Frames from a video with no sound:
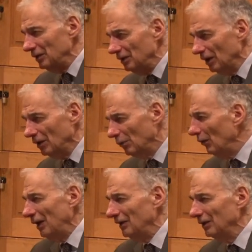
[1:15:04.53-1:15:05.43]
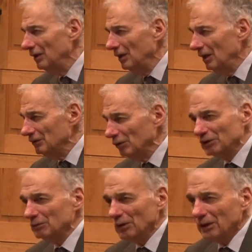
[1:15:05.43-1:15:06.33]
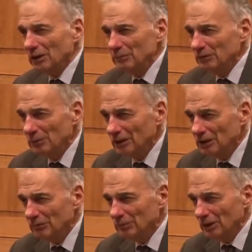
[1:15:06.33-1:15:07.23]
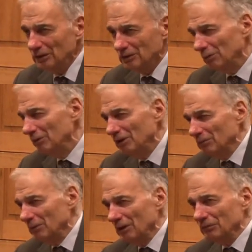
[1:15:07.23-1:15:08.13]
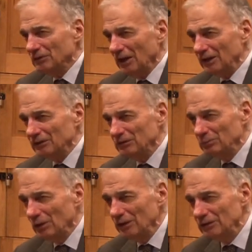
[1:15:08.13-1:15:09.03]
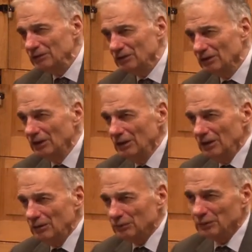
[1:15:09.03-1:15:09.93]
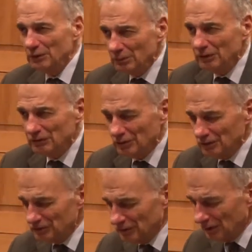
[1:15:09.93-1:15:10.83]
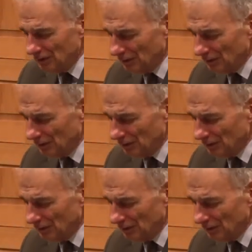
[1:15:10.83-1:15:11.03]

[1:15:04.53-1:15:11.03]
India. Why? Don't the drug companies make enough money? Don't we give them enough tax breaks and free research and